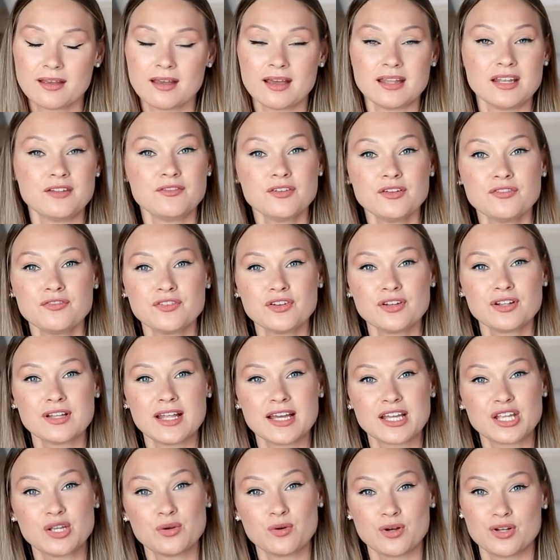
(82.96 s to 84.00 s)
And if you feel
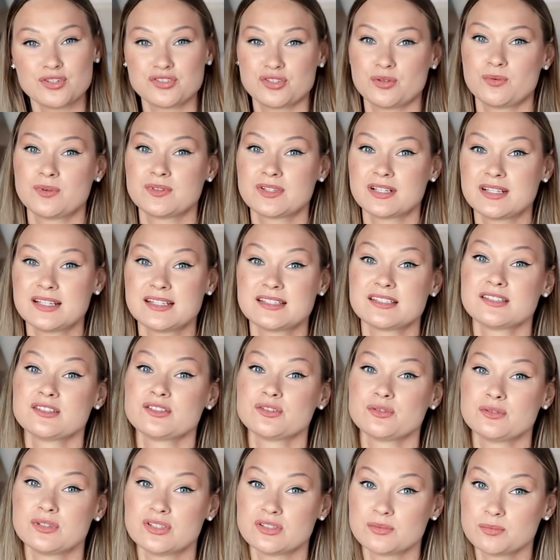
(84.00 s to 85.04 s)
like you also want to listen
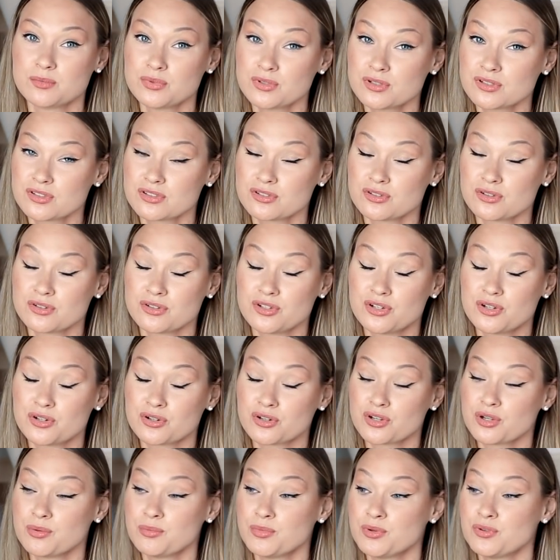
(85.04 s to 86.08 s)
to these books during
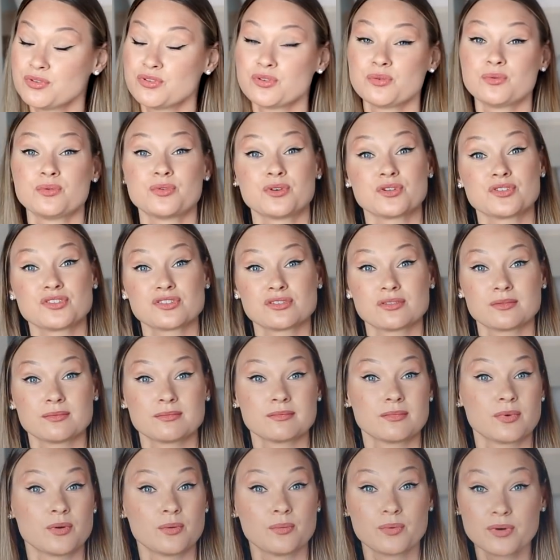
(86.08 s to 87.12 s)
your commute towards
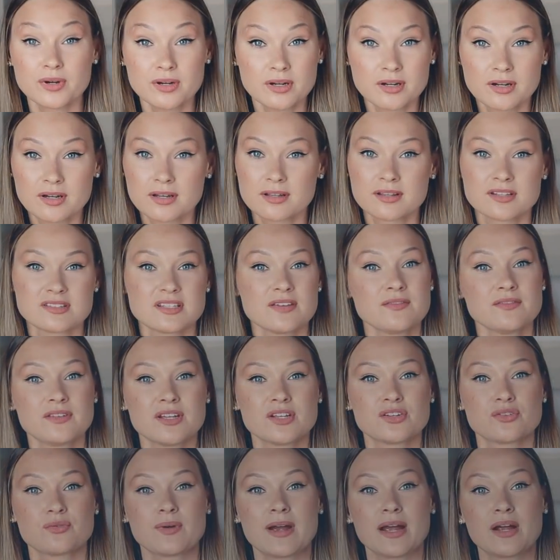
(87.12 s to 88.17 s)
work, the
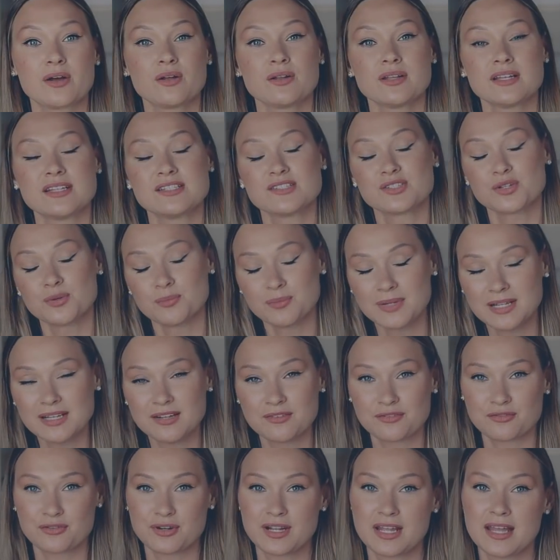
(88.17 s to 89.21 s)
7-day trial is
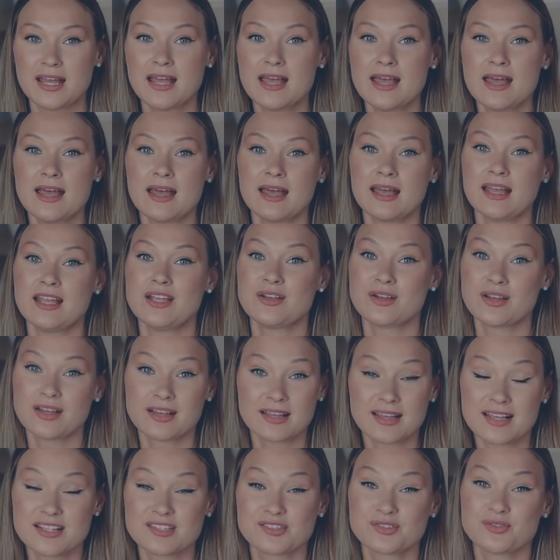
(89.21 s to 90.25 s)
completely free and you
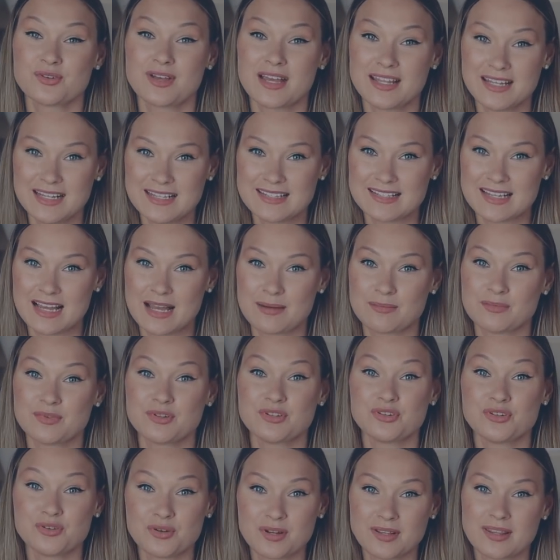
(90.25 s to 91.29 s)
can cancel anytime
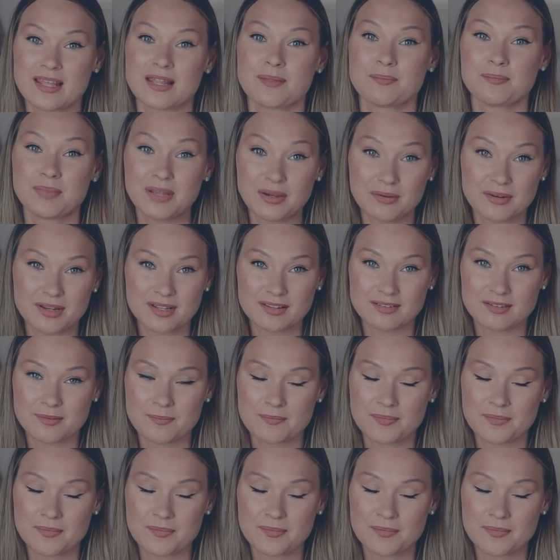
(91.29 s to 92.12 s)
during that period.